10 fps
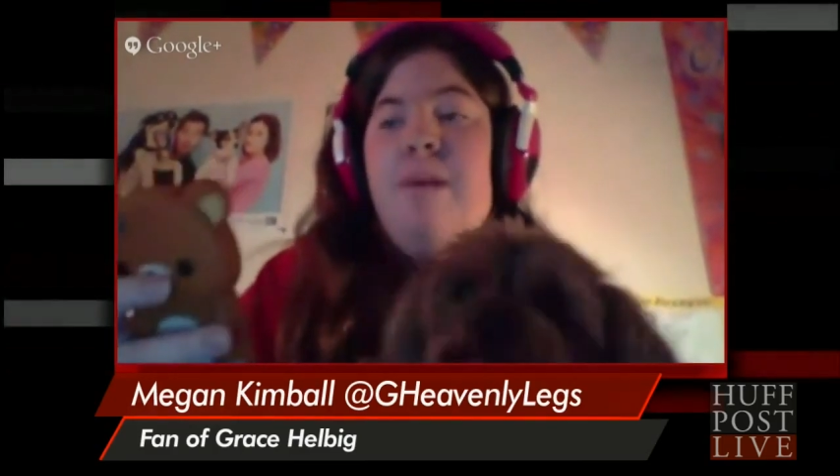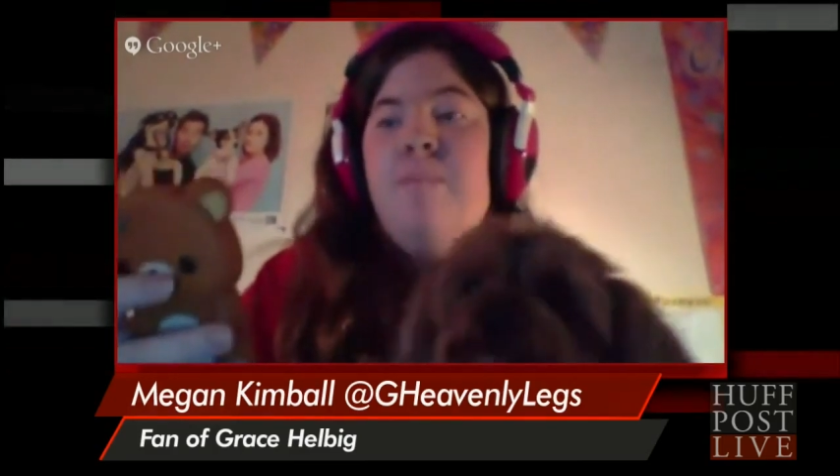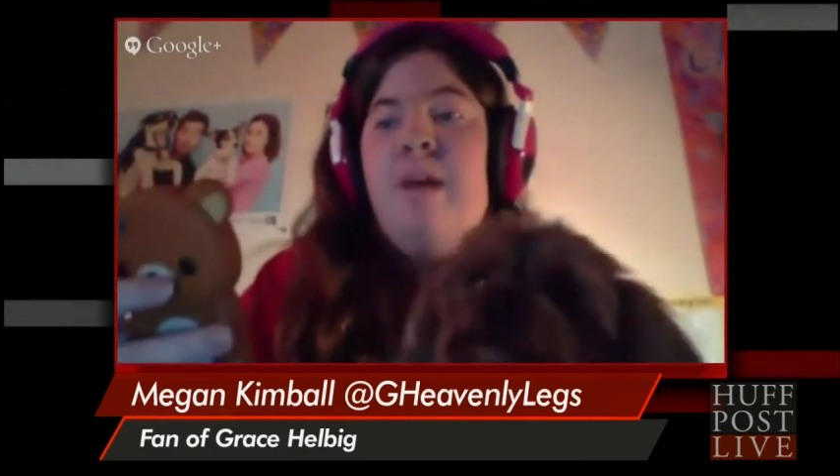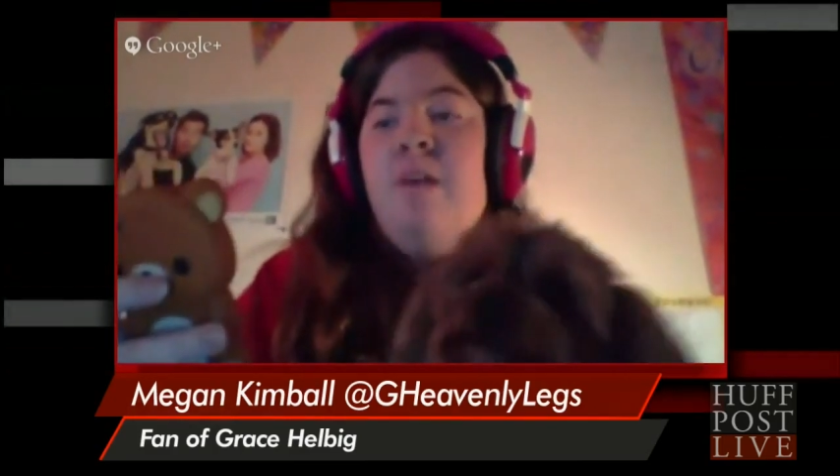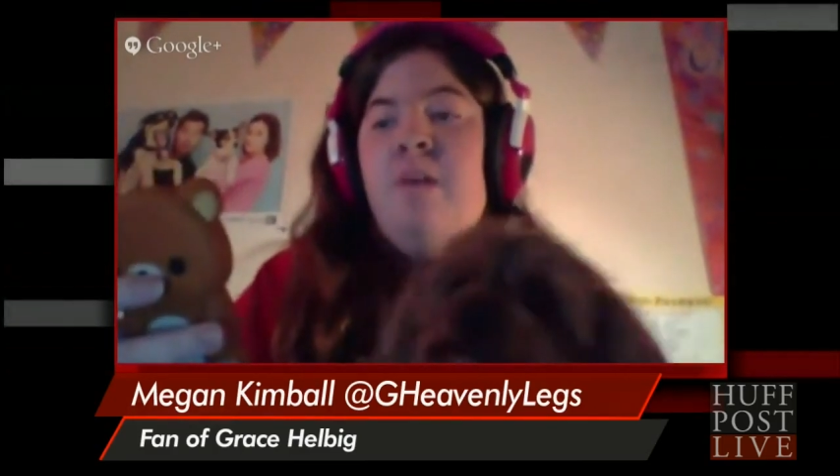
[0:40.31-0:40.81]

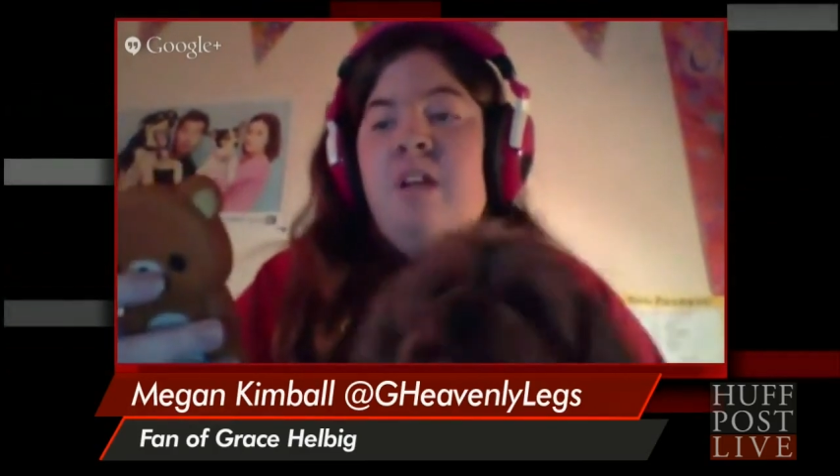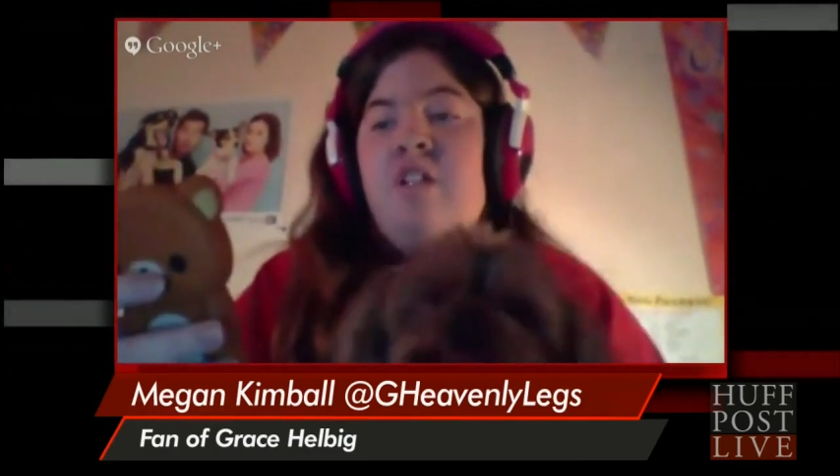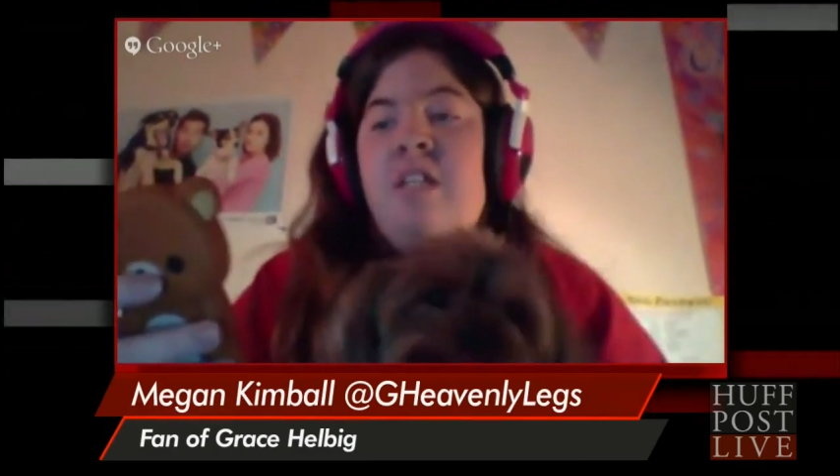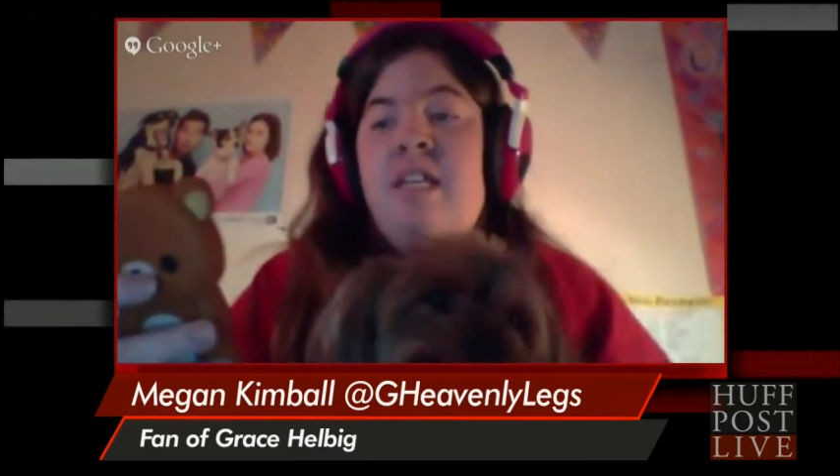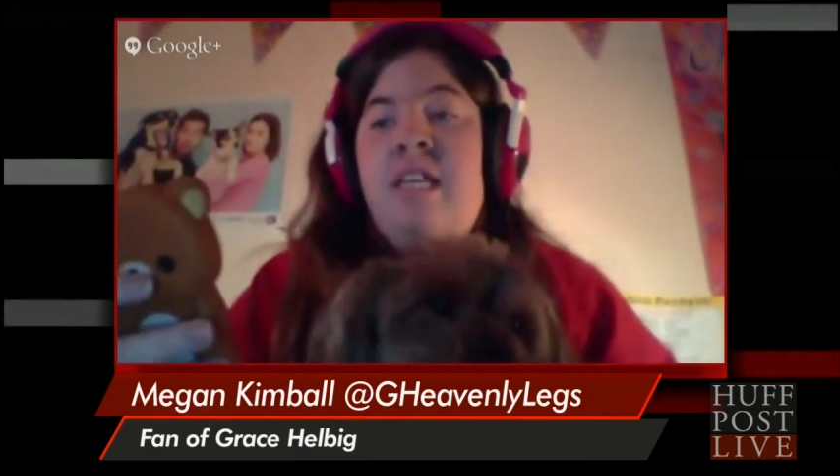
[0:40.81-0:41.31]
my
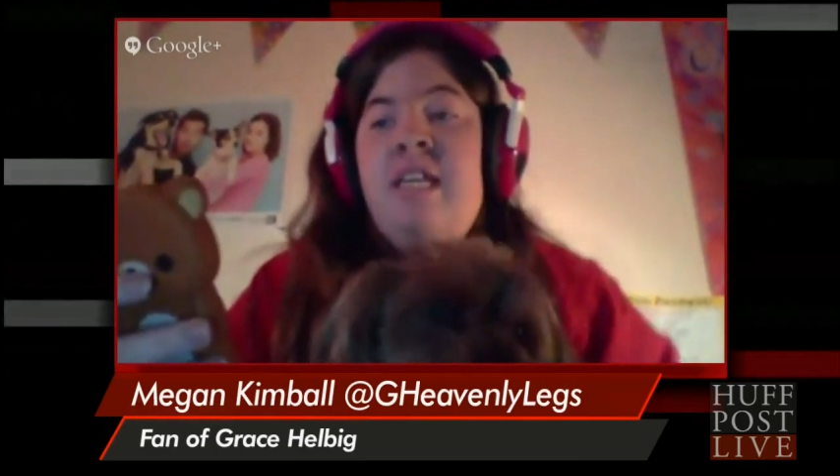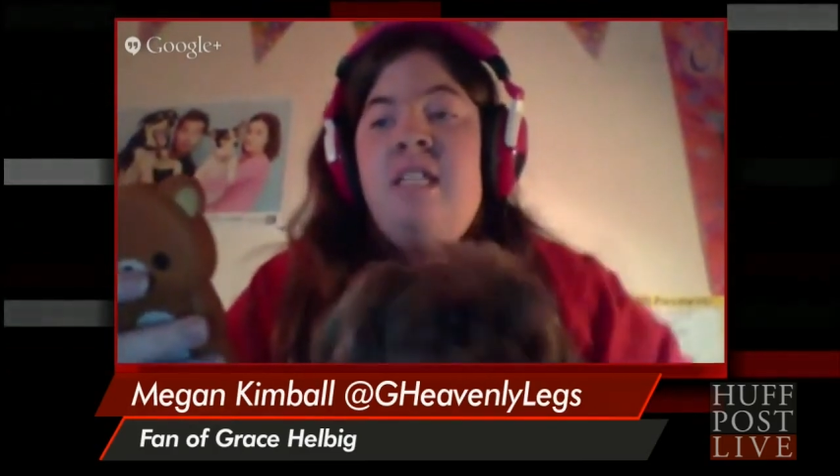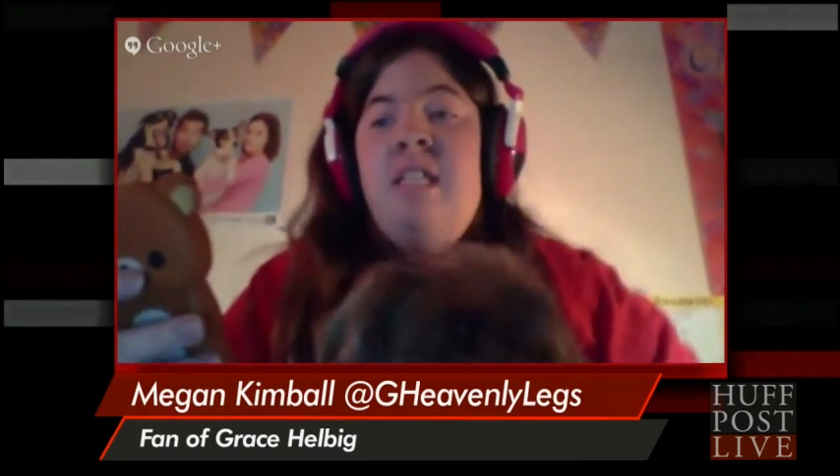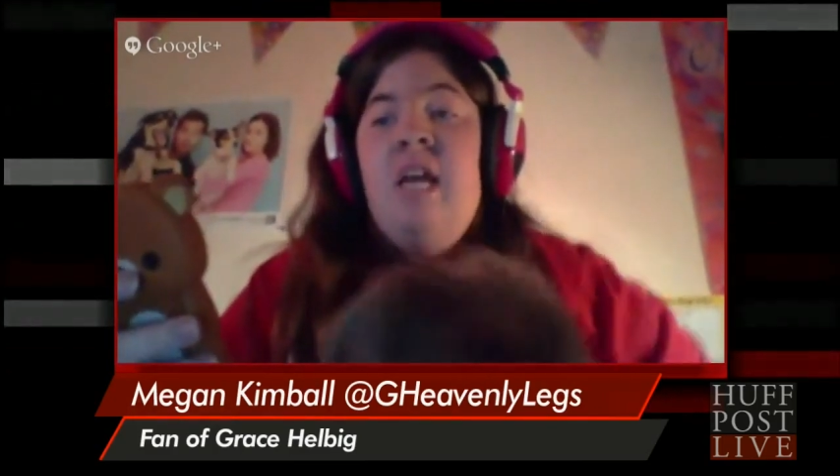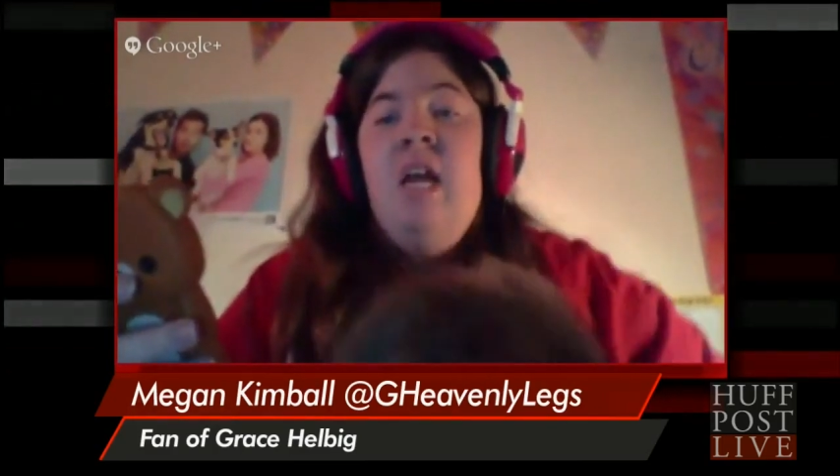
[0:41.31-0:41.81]
question is
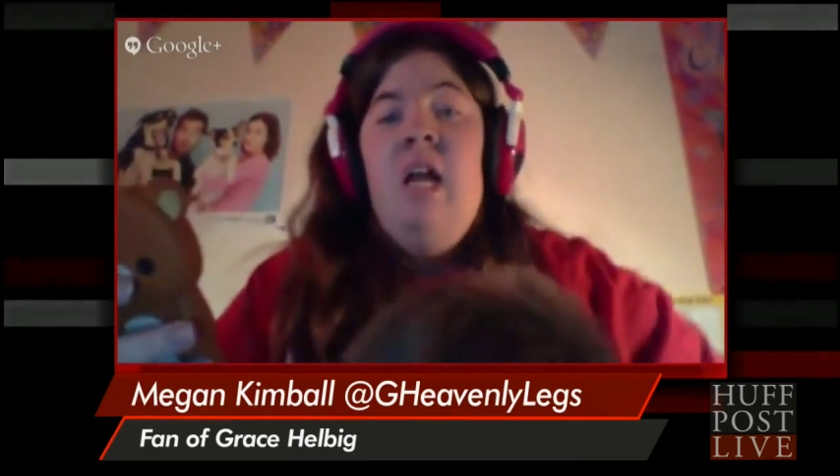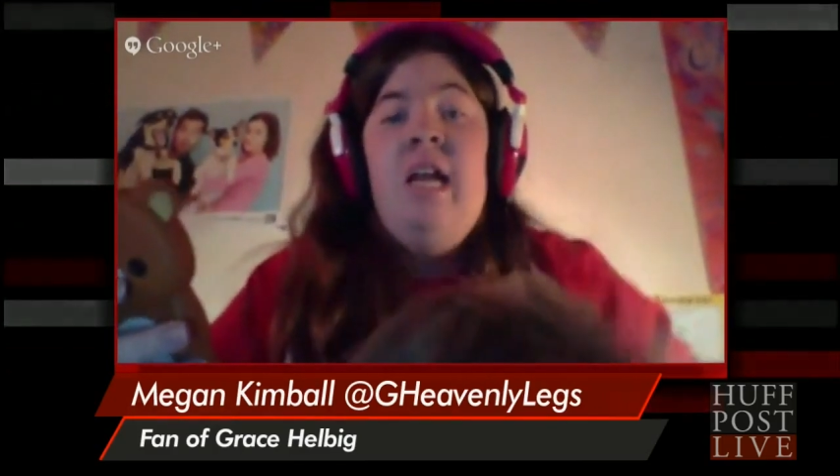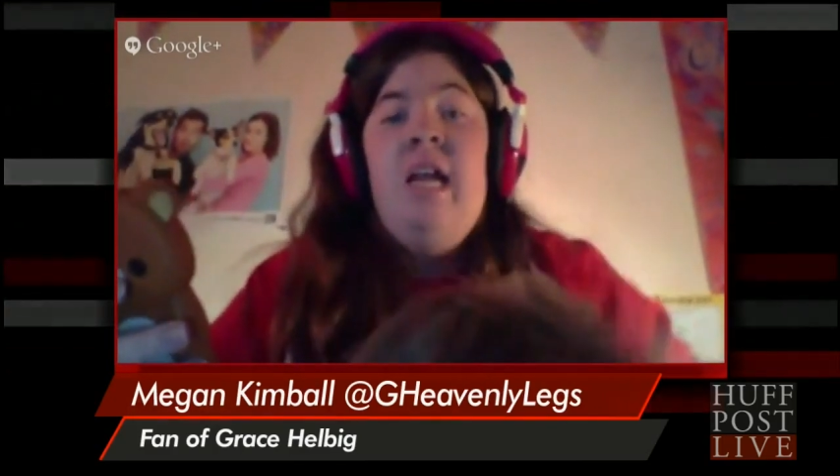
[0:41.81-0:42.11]
like,